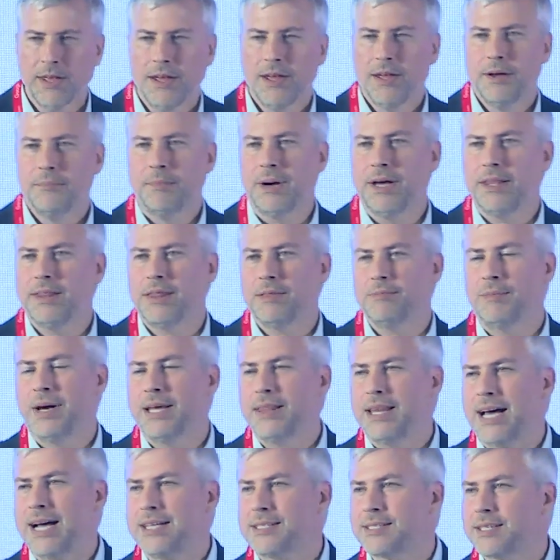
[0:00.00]
My
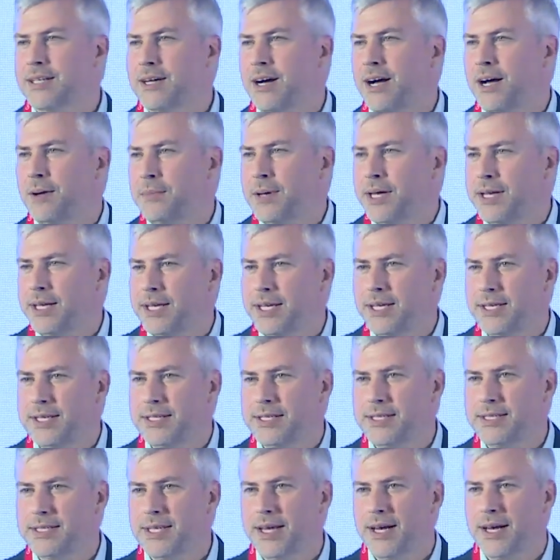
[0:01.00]
last comment
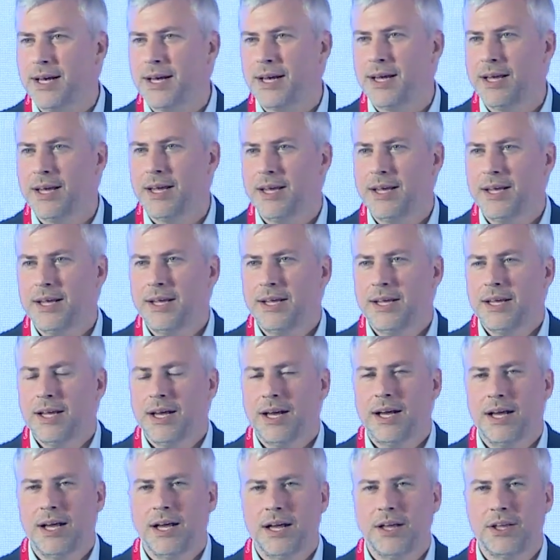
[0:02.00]
is
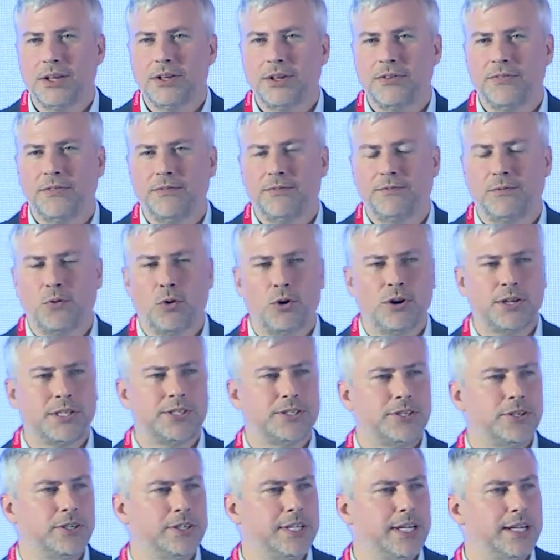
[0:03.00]

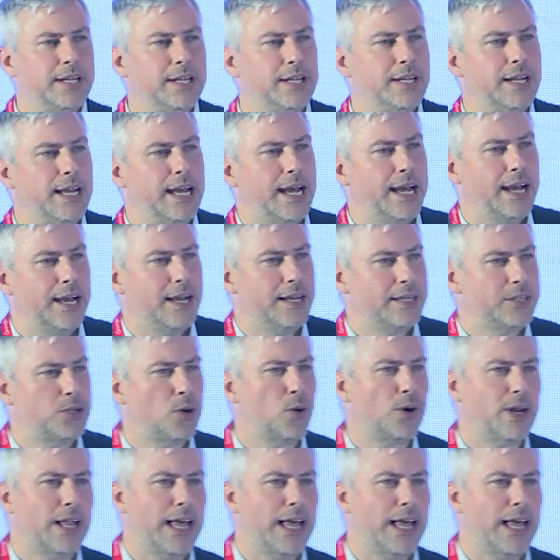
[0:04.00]
Forrester did a total